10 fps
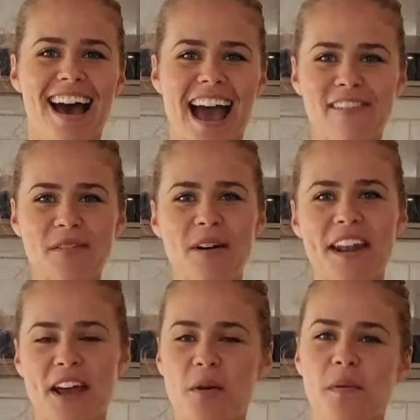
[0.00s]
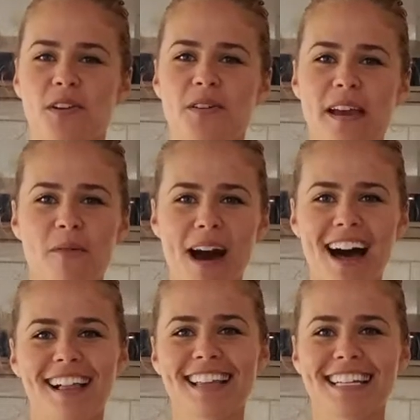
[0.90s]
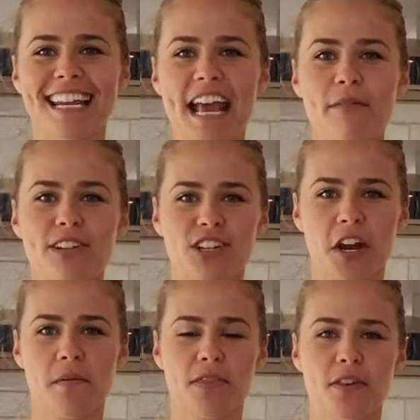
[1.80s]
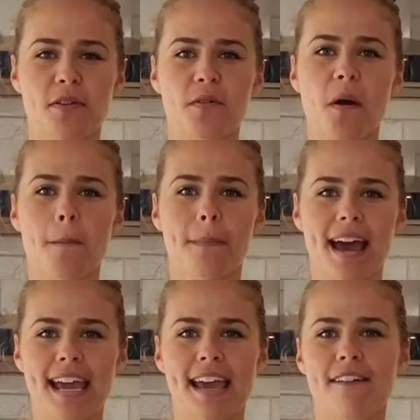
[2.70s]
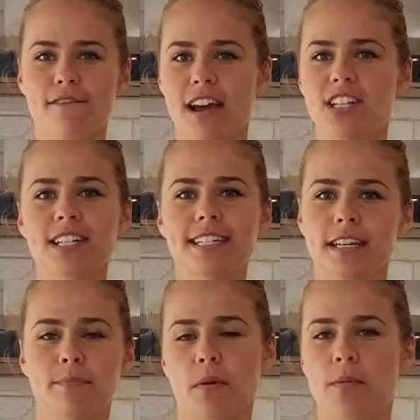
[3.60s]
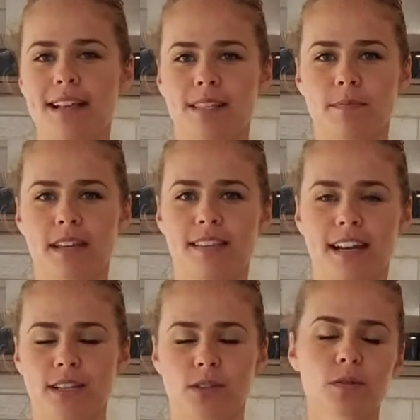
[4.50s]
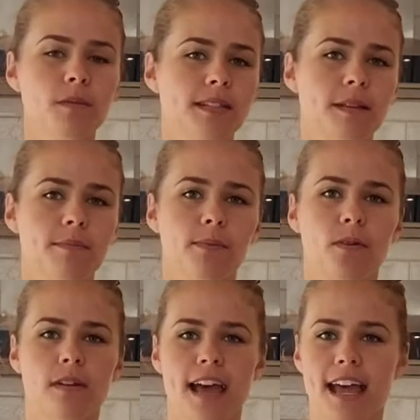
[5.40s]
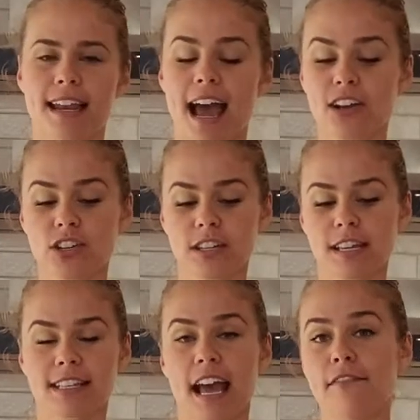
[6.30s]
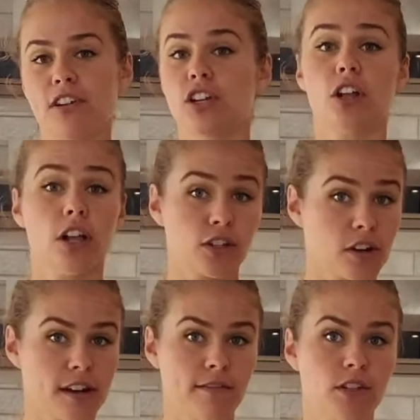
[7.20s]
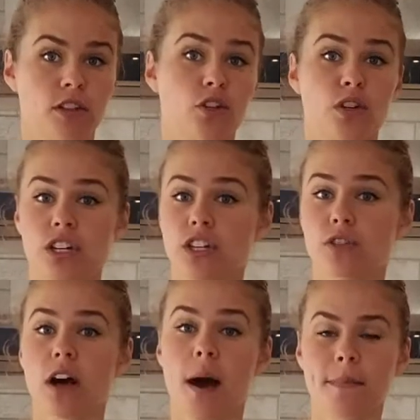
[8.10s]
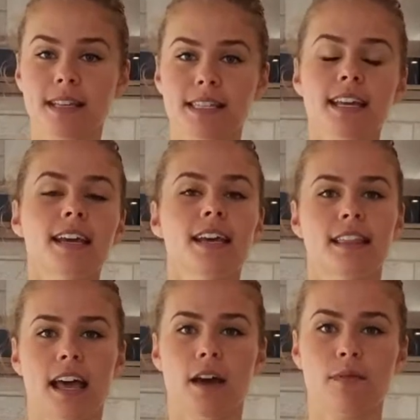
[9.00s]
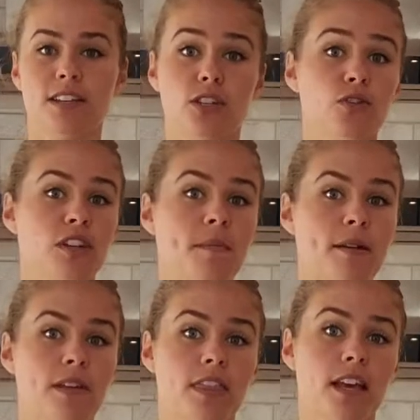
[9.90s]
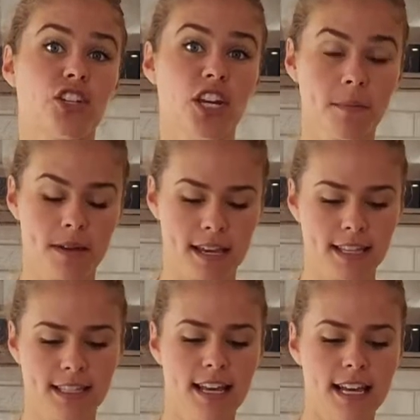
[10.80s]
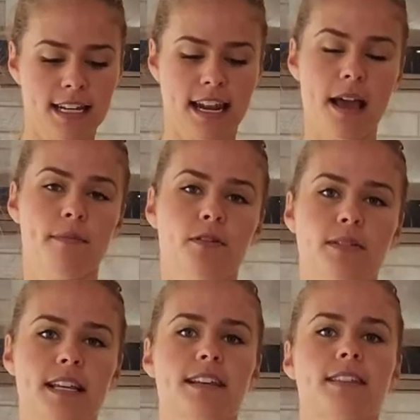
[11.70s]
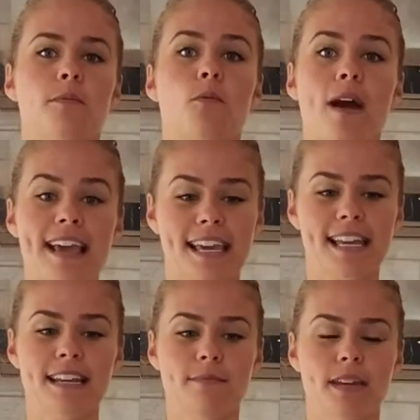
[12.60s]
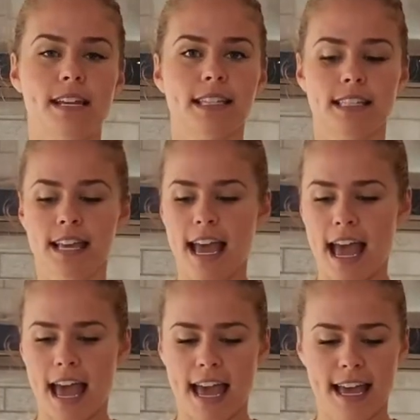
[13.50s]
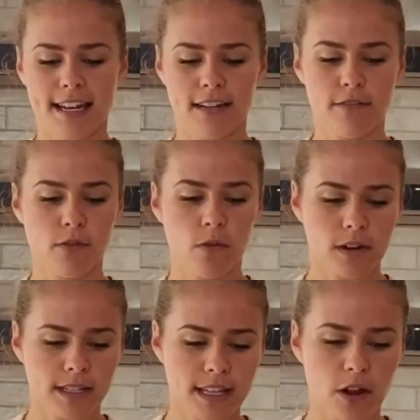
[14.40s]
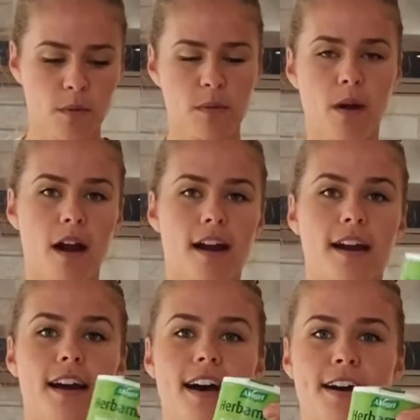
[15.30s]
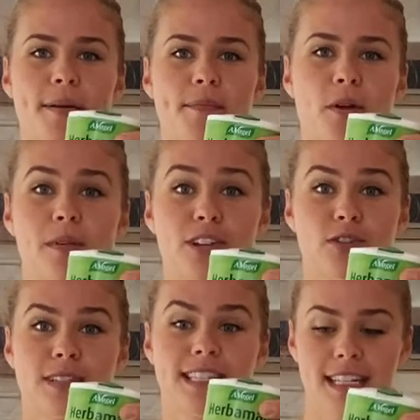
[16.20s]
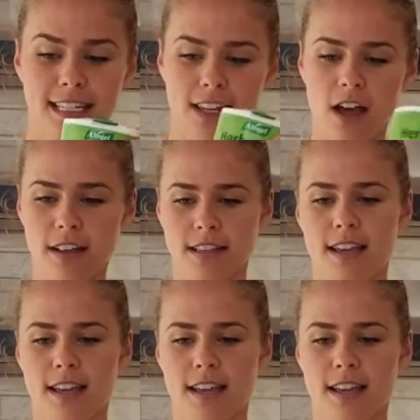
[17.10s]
Hi everyone, I hope you're doing well. Today I want to share with you my veggie dip recipe that is super simple and actually is kind of an alternative to the traditional hummus that is usually made with chickpeas. Today I'm using some white kidney beans and of course the Herbamare original sea salt,